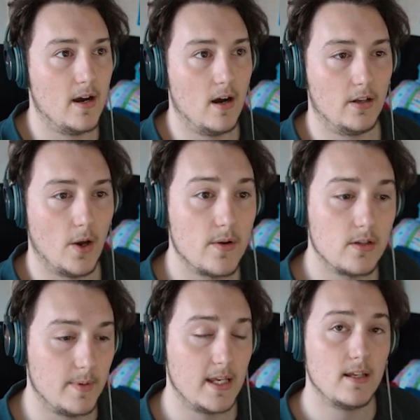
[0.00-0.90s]
are going
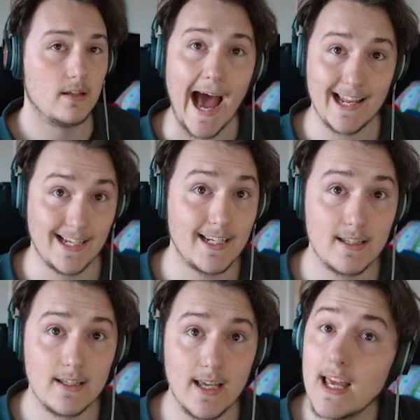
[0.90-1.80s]
to be adding
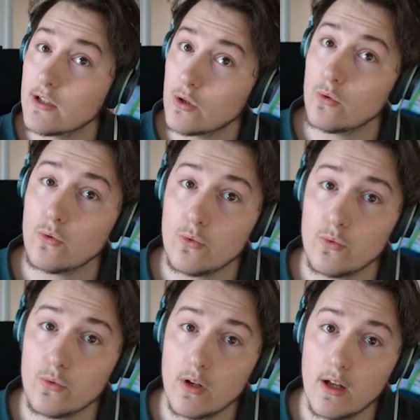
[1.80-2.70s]
into
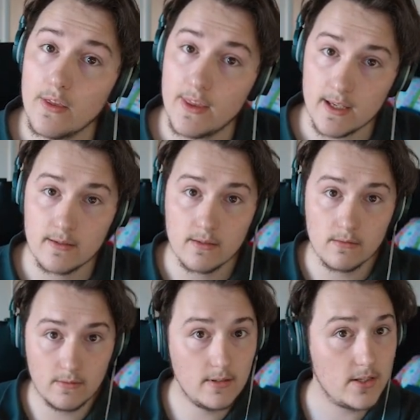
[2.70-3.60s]
this
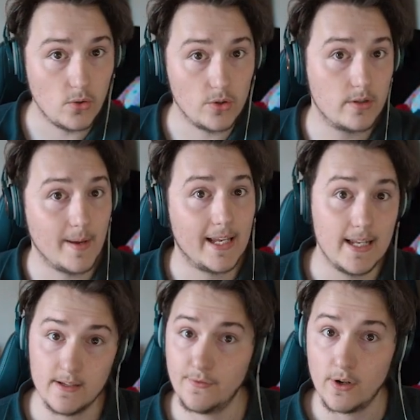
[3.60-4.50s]
Discord to make it
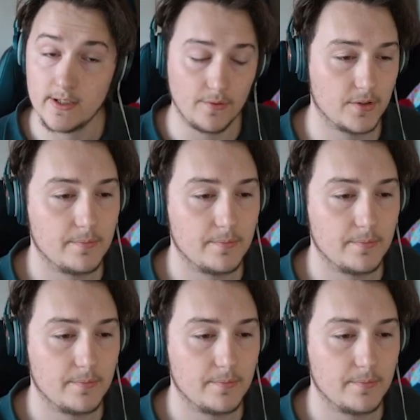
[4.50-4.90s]
easier for ourselves.